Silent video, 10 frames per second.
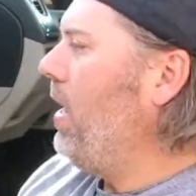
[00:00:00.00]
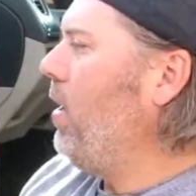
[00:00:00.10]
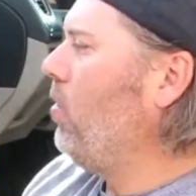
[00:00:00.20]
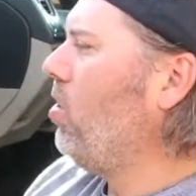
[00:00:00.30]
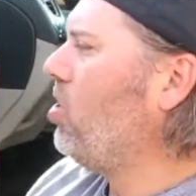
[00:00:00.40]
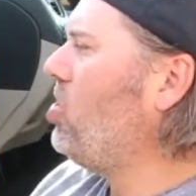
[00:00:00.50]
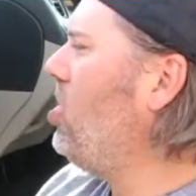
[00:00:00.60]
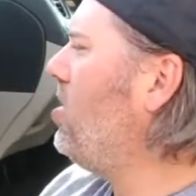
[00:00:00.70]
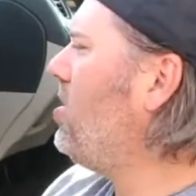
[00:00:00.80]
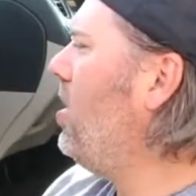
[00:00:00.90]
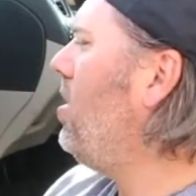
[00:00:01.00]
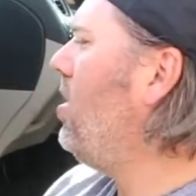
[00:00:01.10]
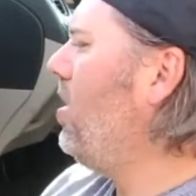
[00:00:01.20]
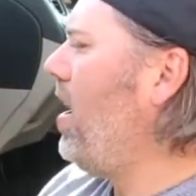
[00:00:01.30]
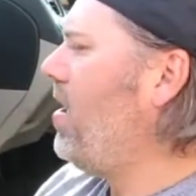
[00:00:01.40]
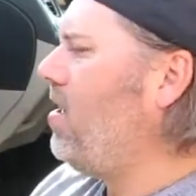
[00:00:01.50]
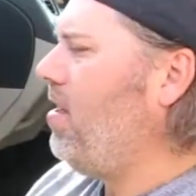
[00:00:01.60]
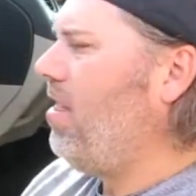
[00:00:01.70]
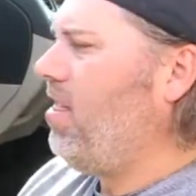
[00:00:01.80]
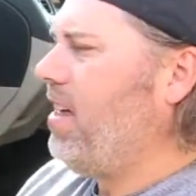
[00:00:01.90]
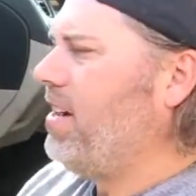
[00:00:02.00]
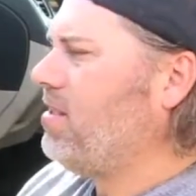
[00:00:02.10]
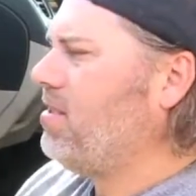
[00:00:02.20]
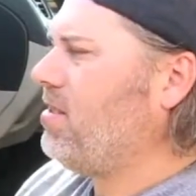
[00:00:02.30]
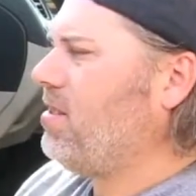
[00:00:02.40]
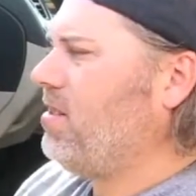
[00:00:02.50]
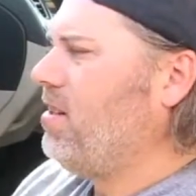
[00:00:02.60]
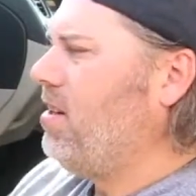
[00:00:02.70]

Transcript: it would look just like this.